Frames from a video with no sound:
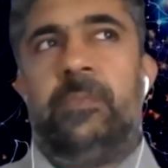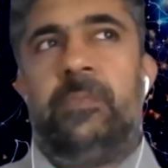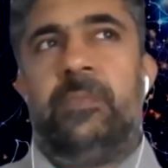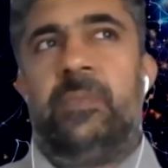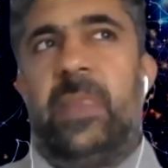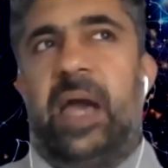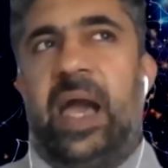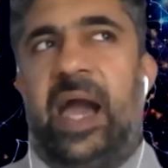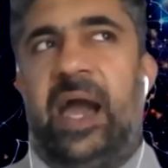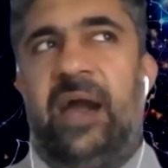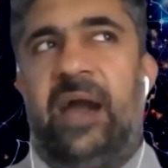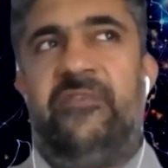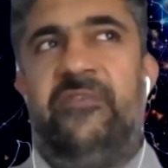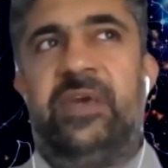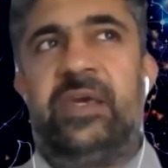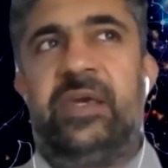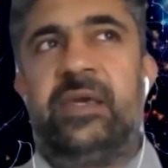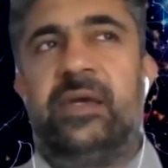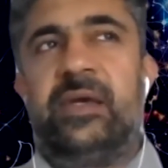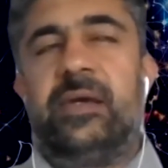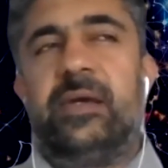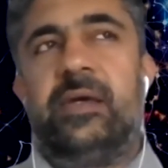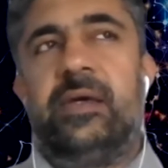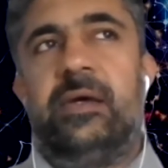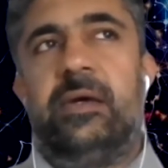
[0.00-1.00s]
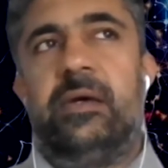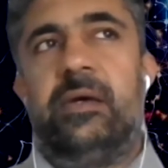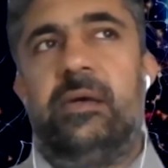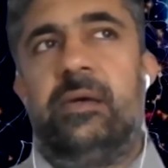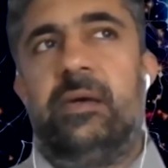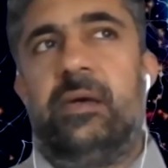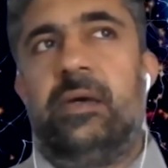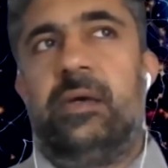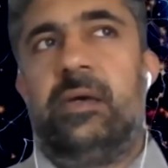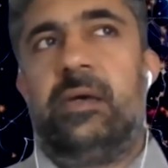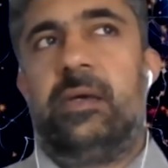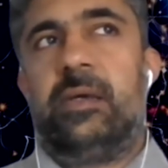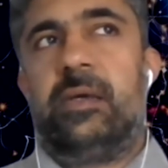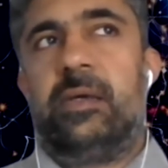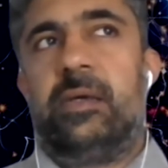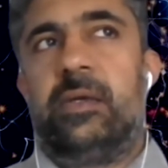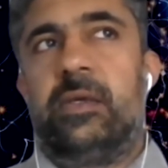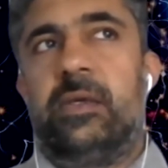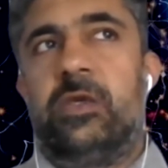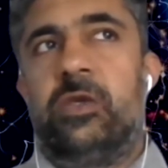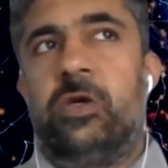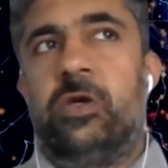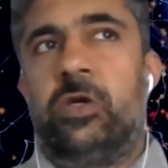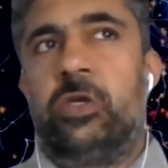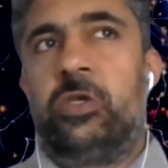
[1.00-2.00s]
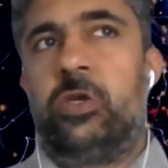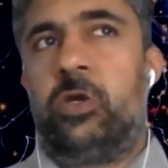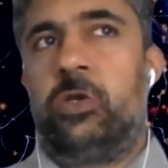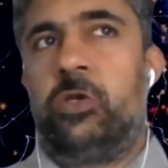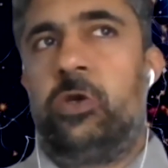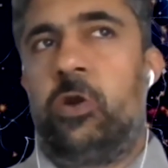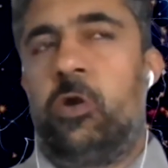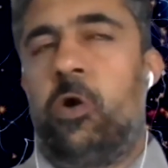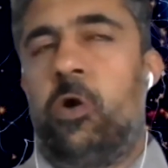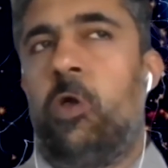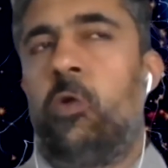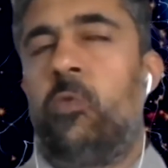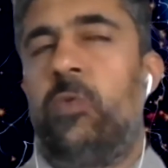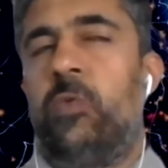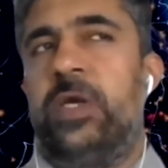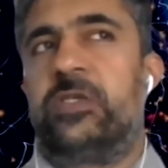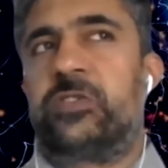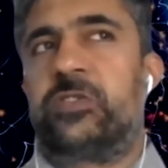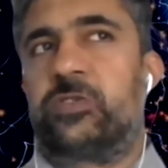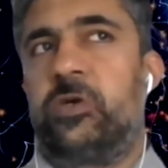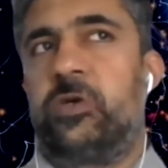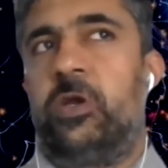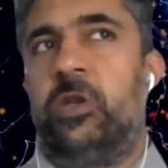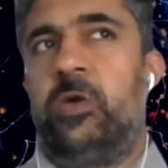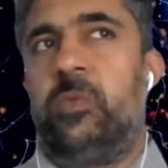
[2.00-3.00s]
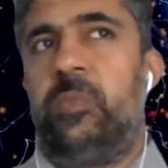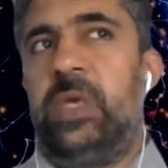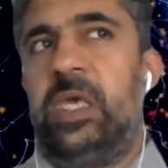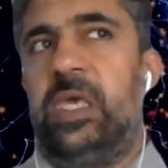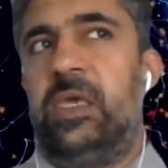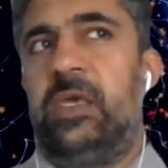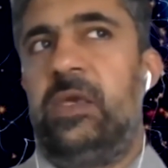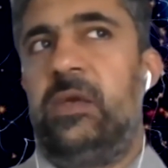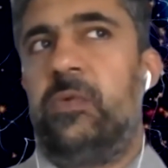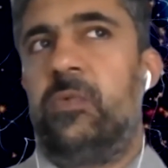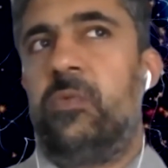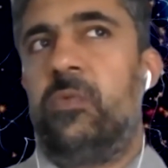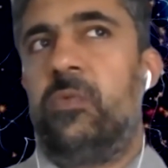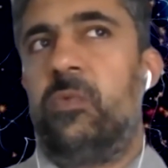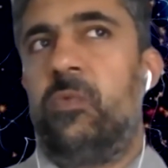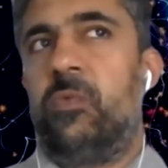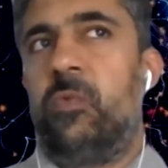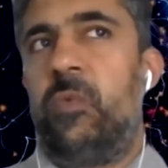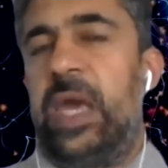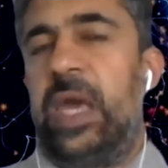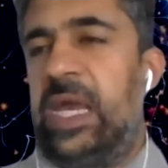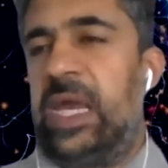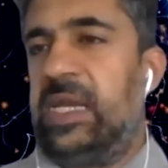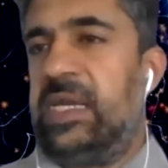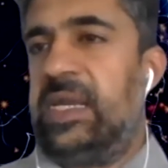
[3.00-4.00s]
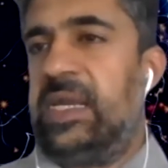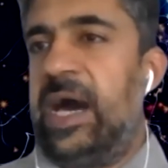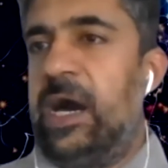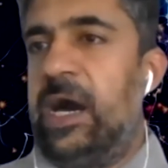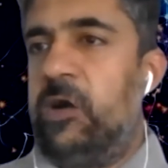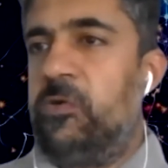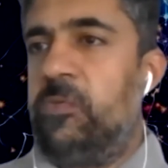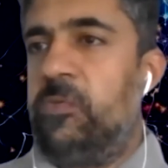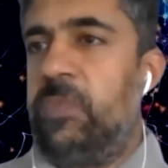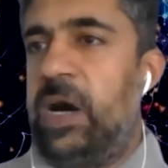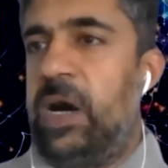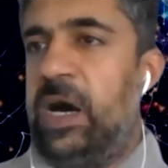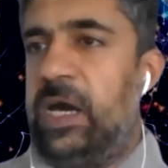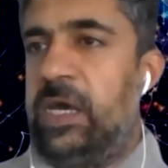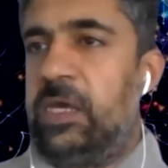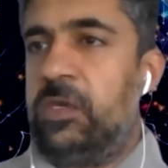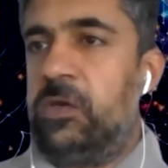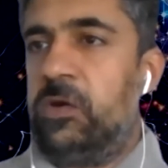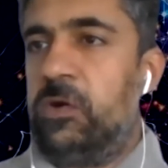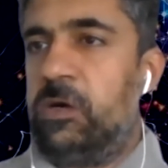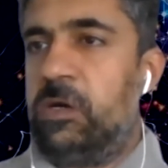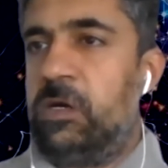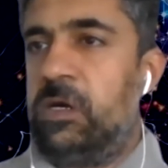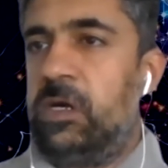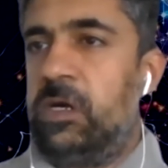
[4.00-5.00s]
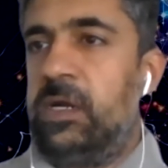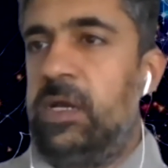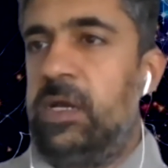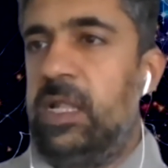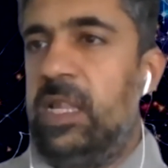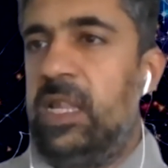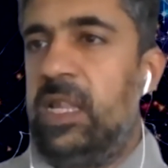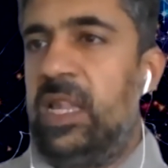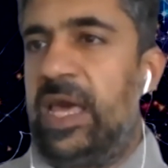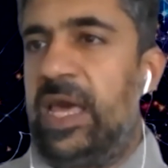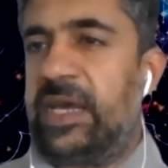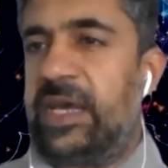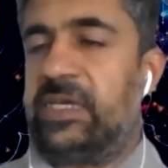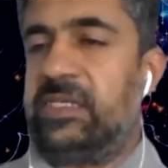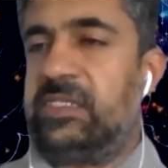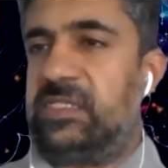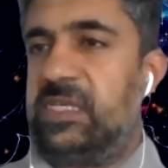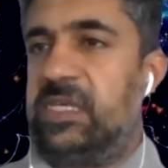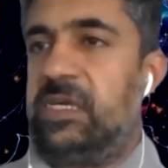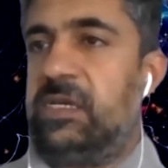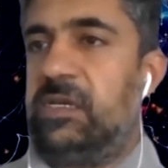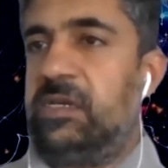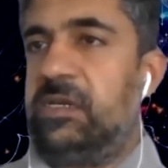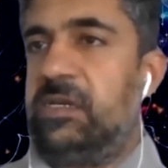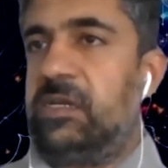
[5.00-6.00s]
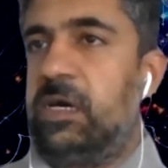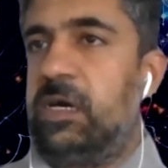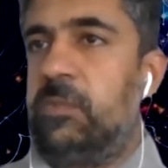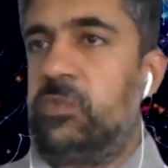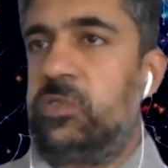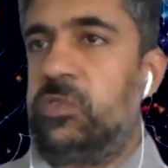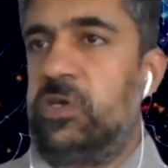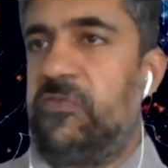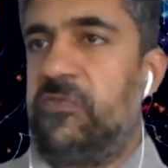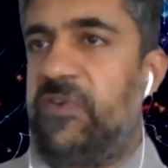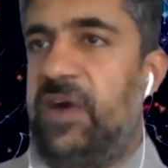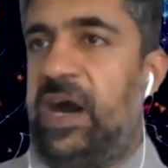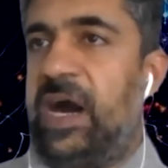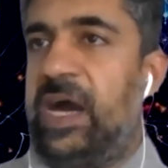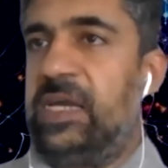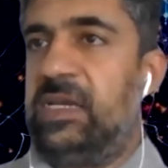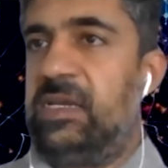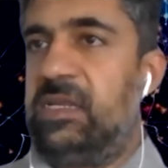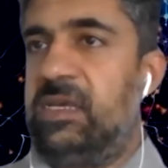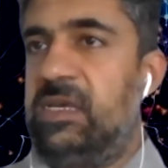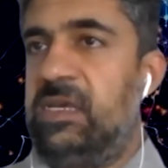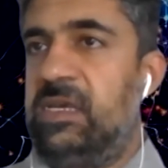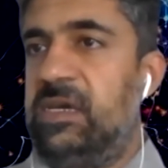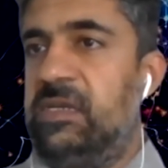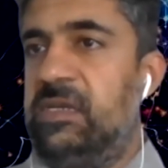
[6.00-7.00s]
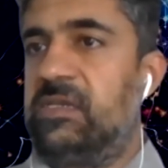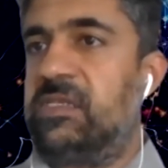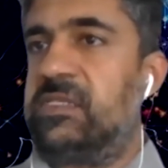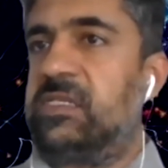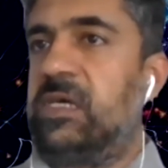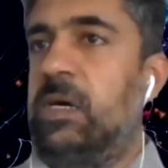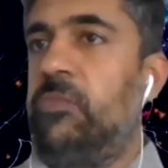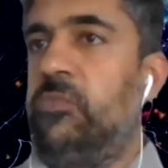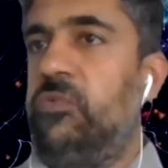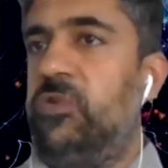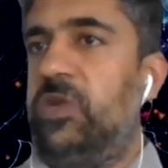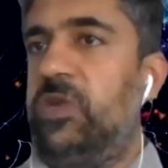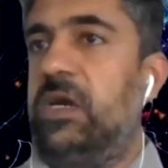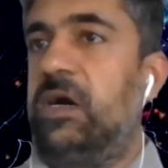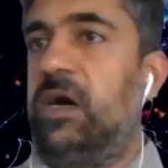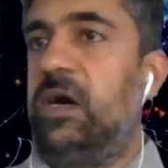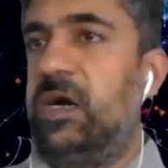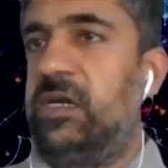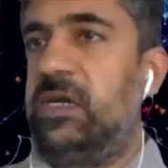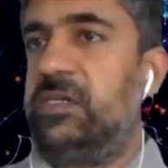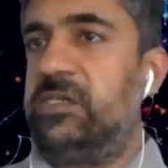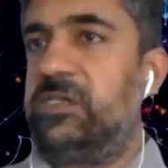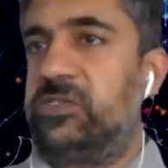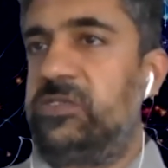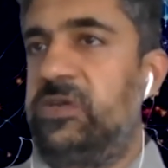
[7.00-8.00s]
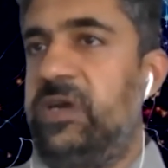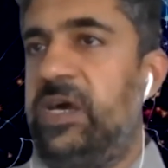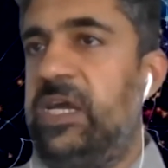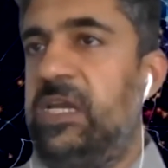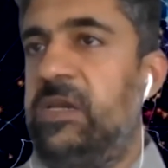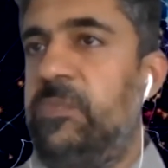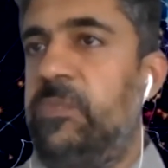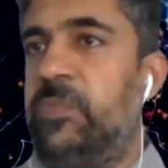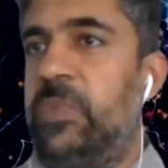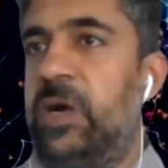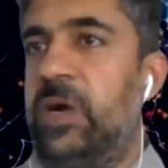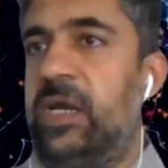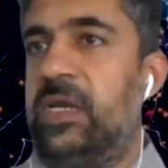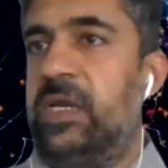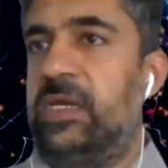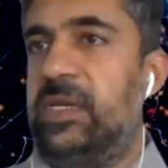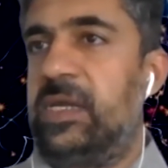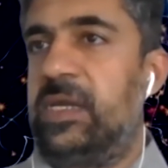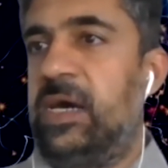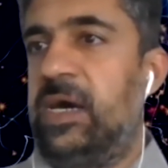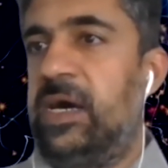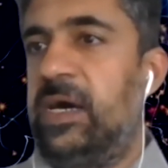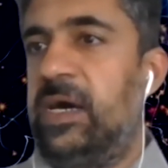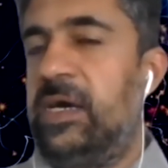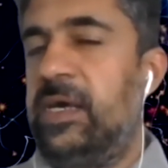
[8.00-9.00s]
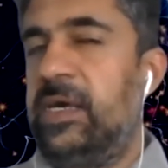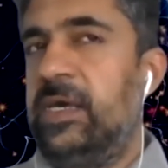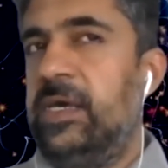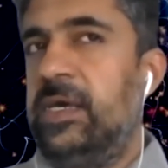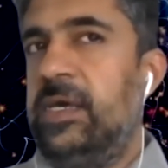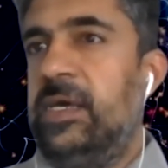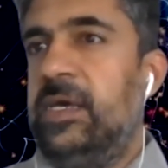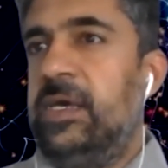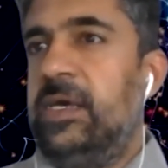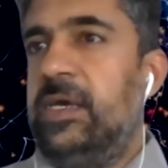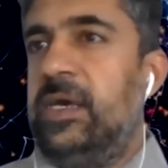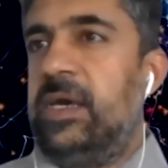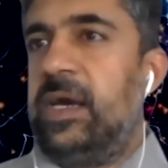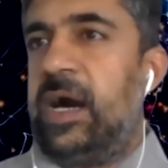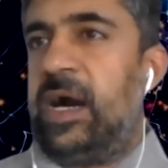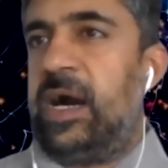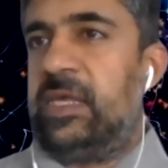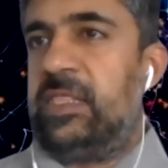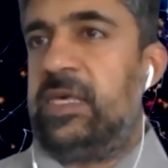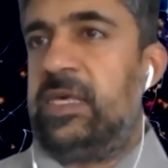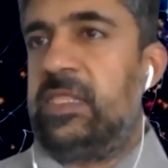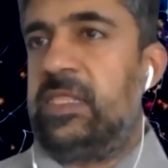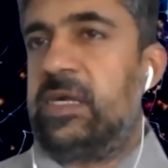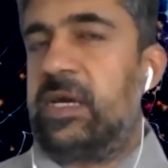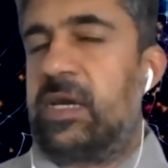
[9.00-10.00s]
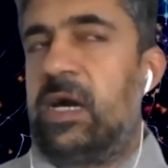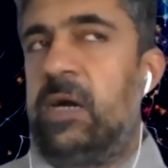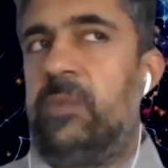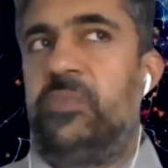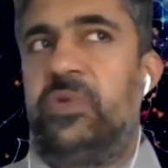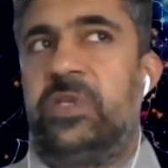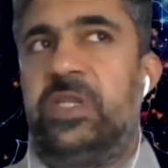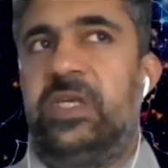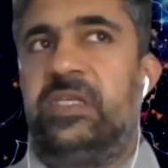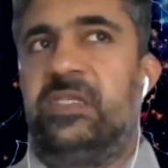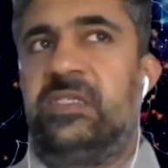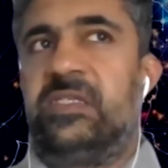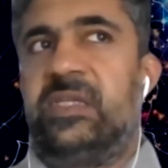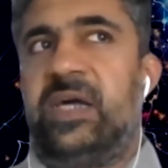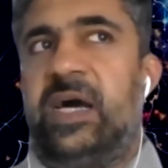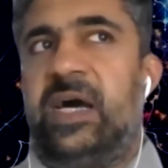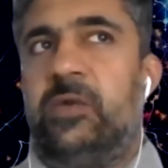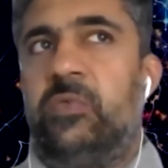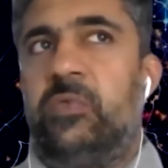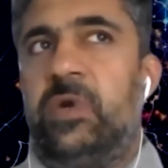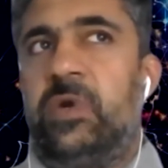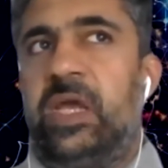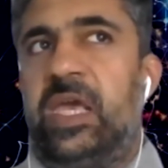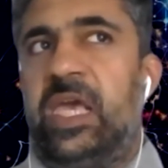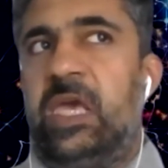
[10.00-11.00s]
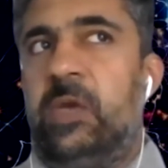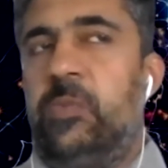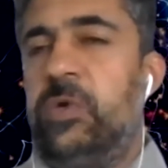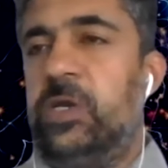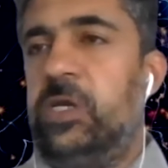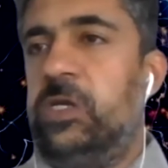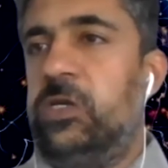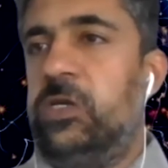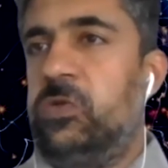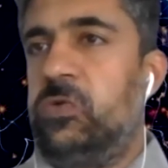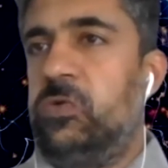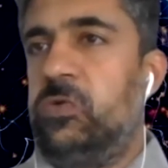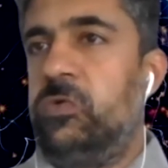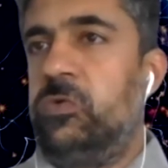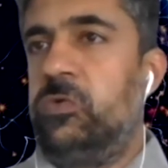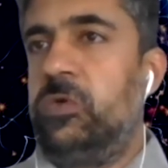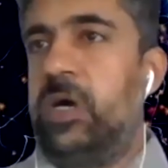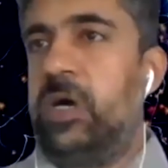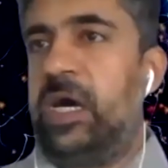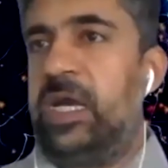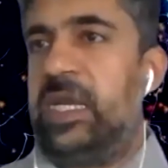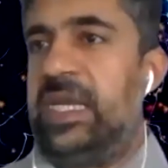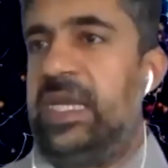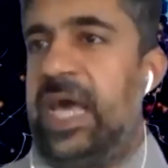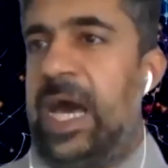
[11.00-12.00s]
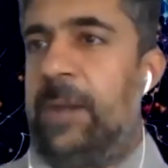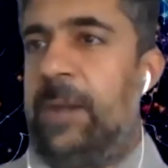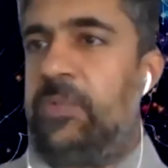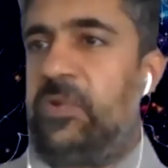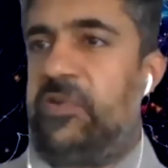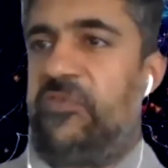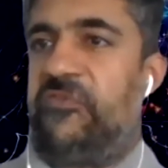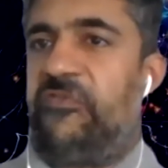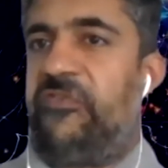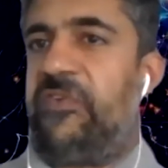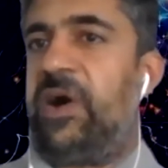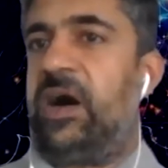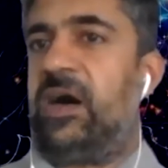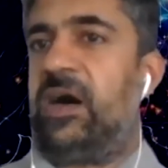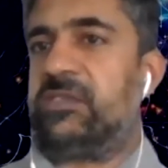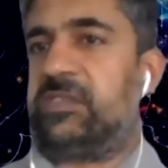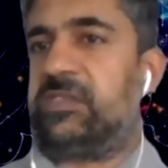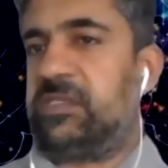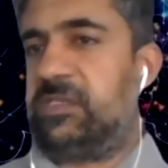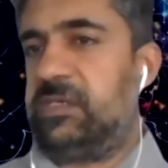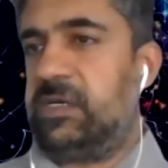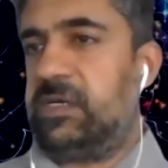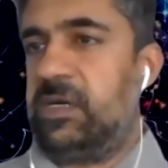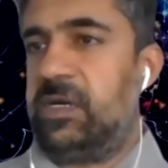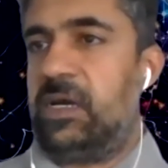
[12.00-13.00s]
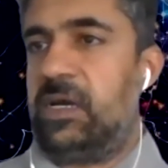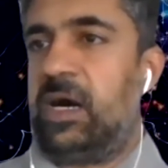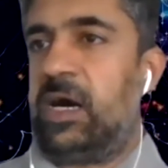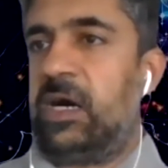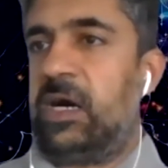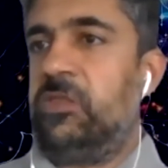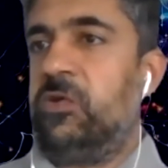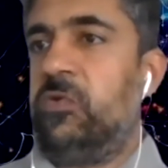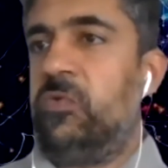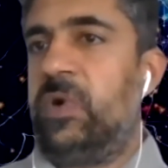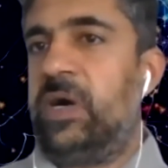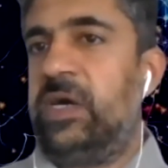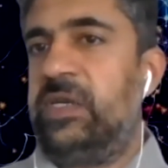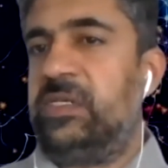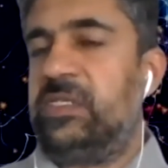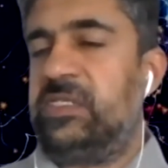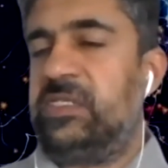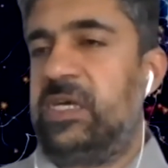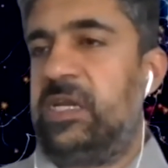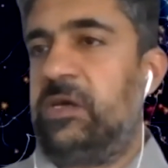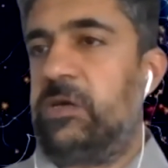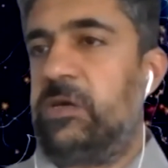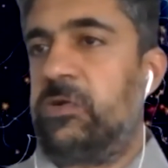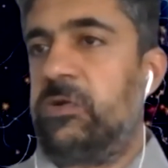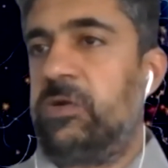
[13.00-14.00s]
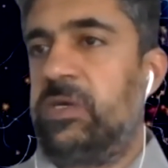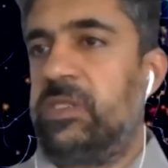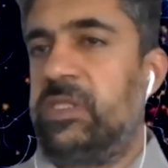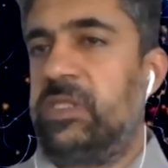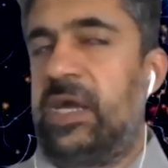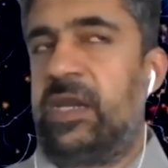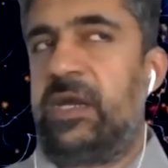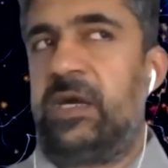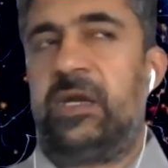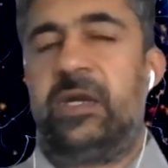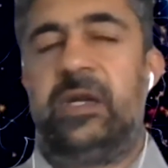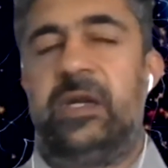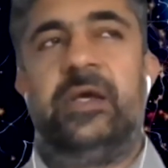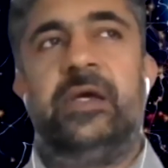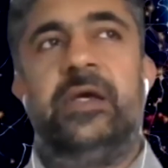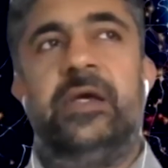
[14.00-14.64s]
having, you're always going to be weighed down by your legacy in terms of IT in some regards, right? But I think the companies that were able to adapt faster are the ones that are